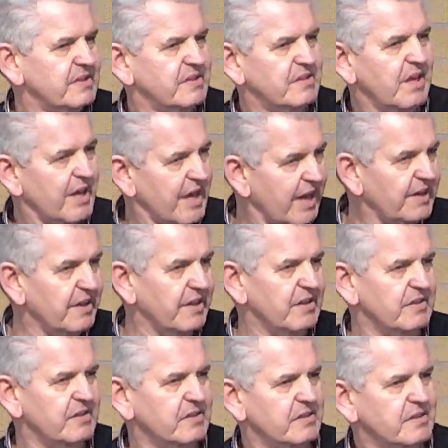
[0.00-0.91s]
Diana.
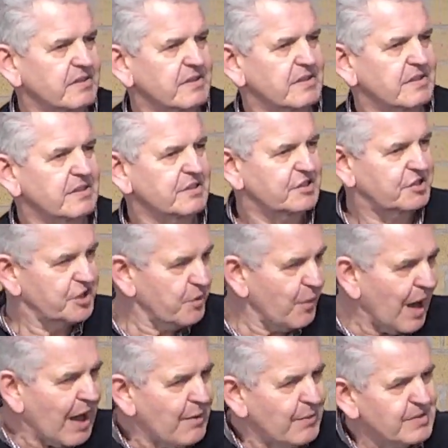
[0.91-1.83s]
Two
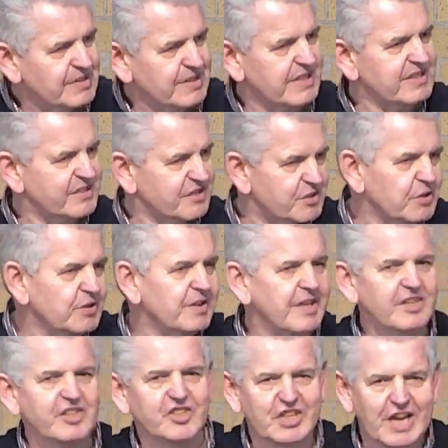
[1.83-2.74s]
hours they stood
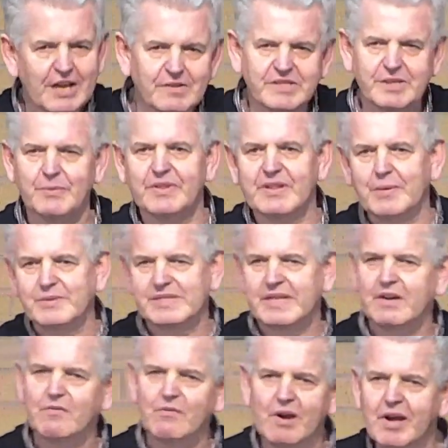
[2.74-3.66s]
there shouting when there was
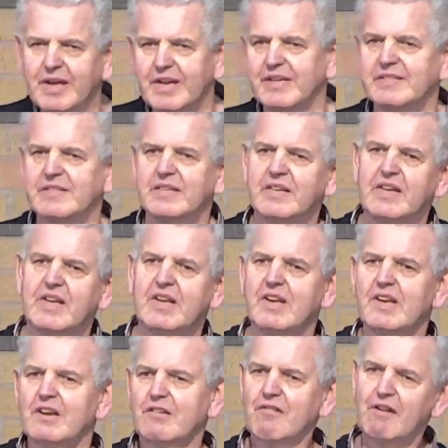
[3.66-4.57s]
that riot.
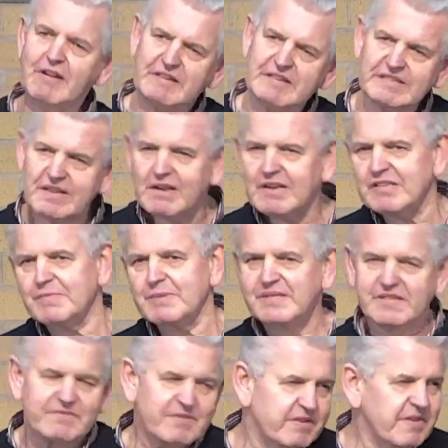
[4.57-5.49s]
Great is Artemis
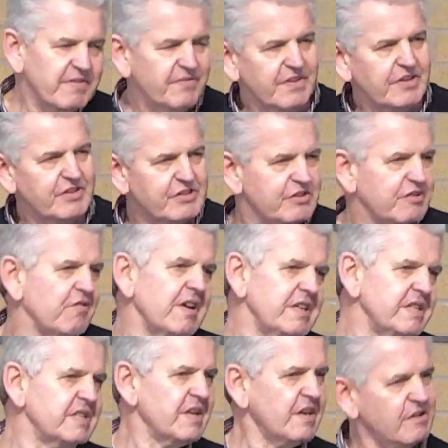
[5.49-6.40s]
of the Ephesians, great
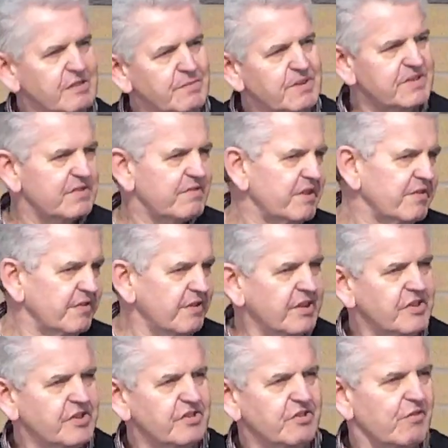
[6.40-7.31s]
is Artemis of the
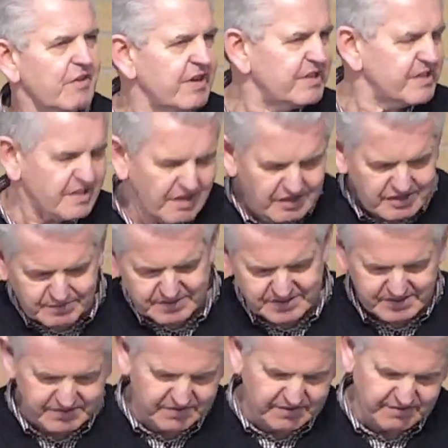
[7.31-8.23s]
Ephesians, great is Artemis
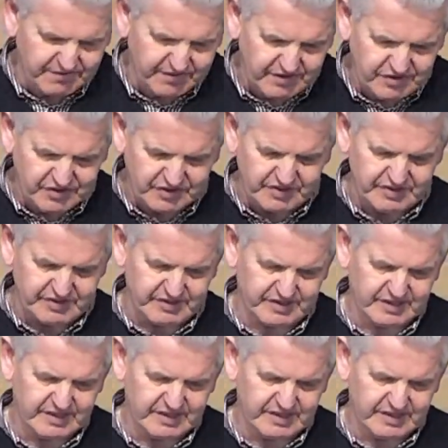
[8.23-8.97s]
of the Ephesians.